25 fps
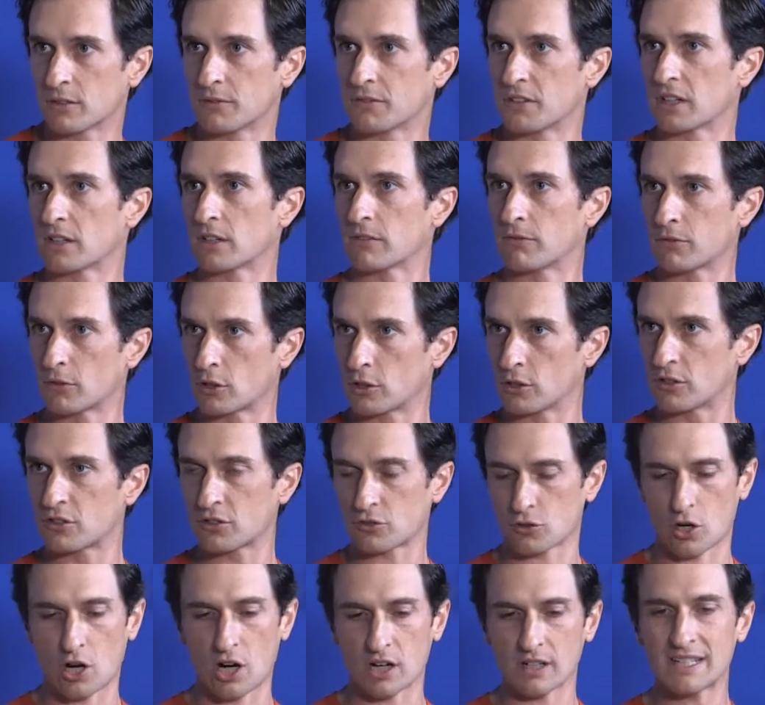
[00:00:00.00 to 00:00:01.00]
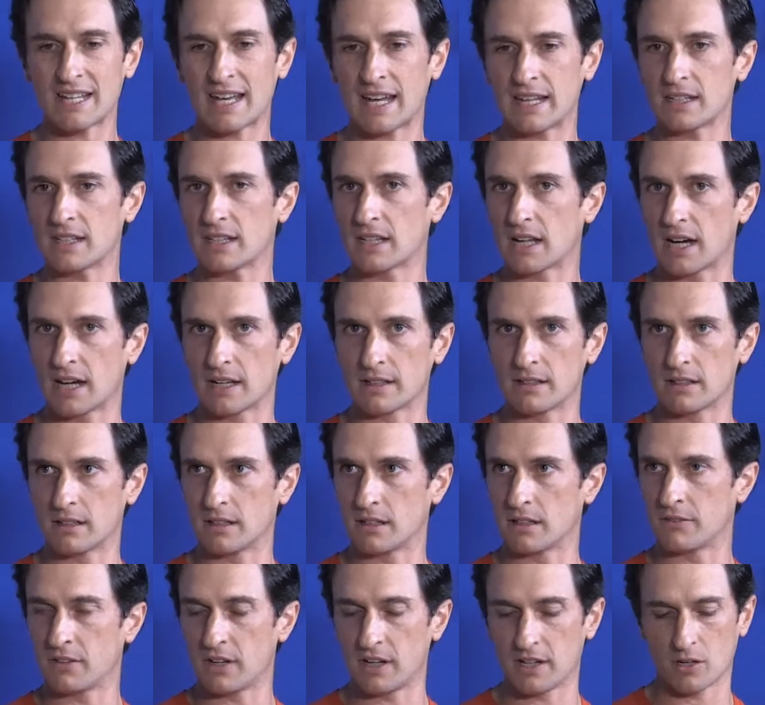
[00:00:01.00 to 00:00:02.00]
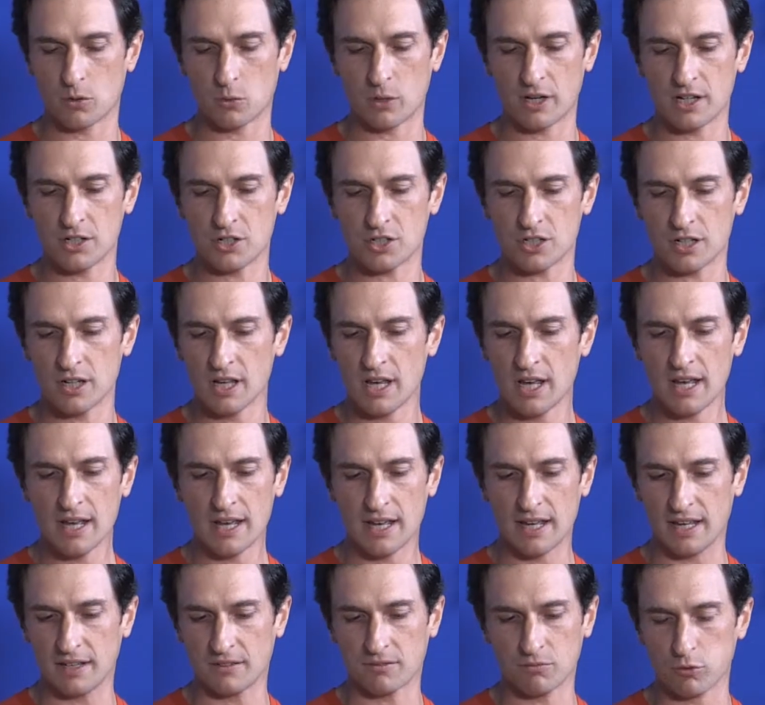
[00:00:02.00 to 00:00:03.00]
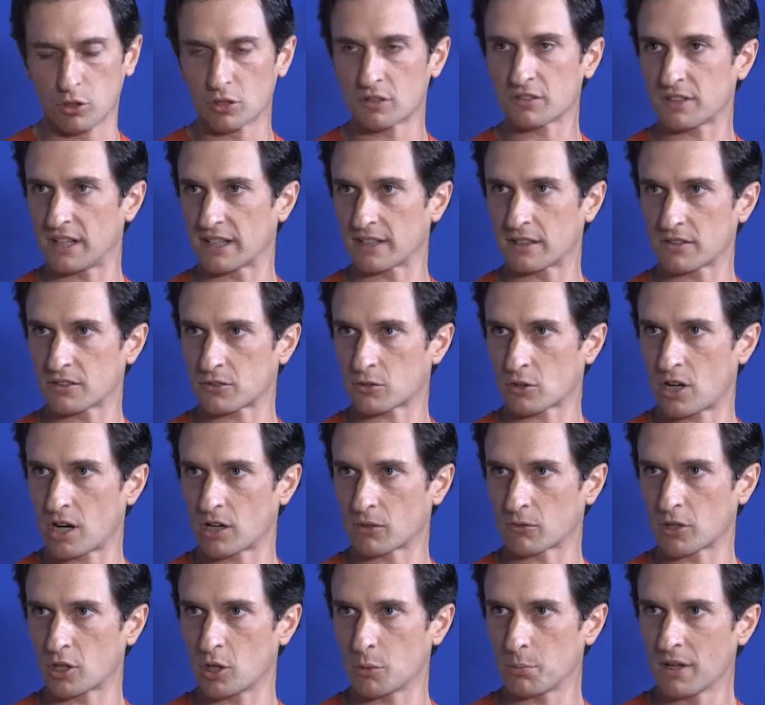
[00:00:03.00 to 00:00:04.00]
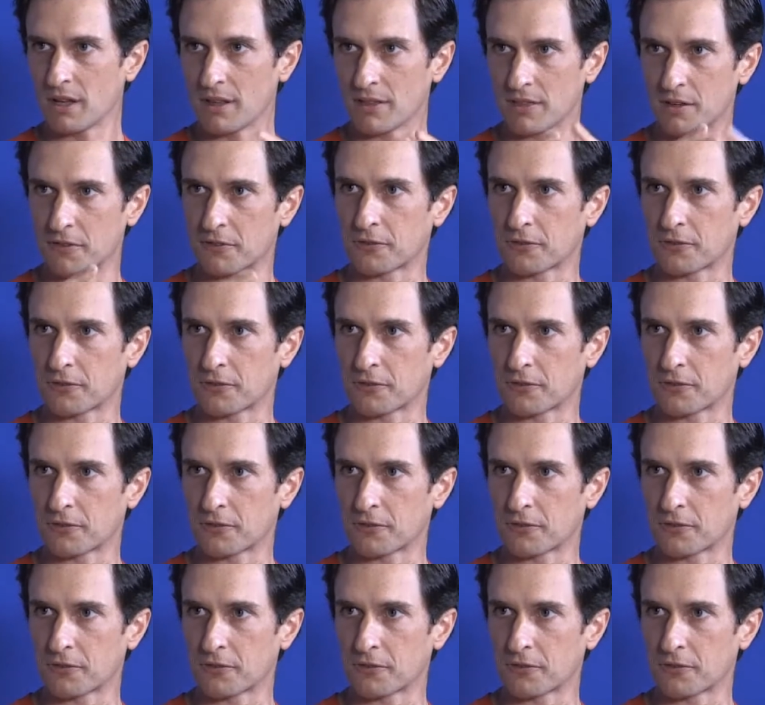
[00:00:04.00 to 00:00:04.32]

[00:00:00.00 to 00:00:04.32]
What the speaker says: So if you give good strong tendon on evaluation, it looks like a strong rope.